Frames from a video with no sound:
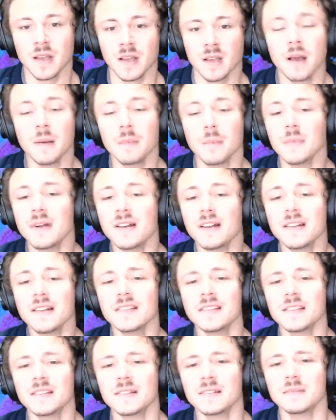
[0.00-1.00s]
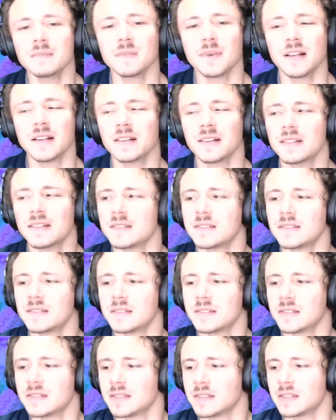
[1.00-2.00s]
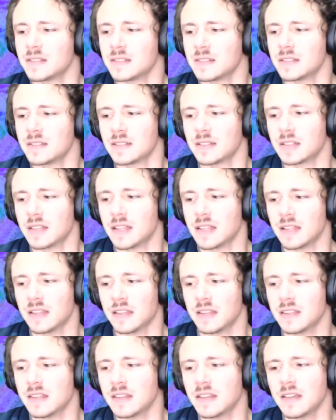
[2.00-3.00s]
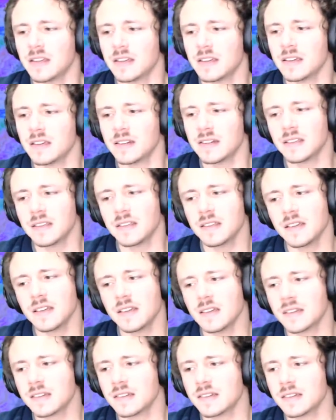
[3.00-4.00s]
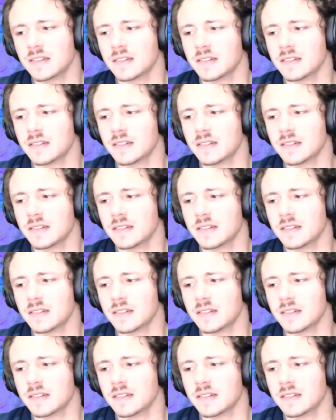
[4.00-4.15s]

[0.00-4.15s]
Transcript: Month to month and year to year,